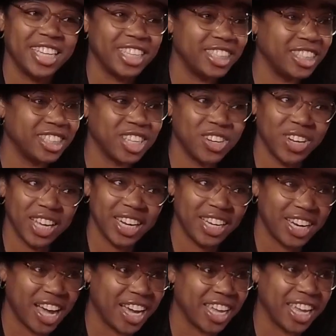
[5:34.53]
Let's just go ahead
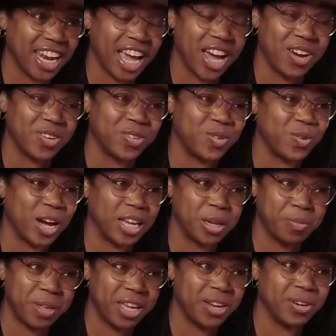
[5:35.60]
and knock it out while
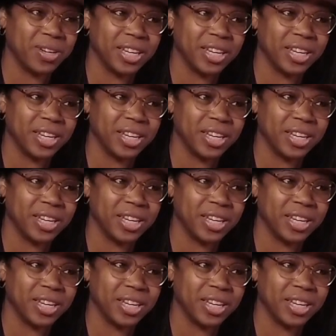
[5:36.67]
I'm here.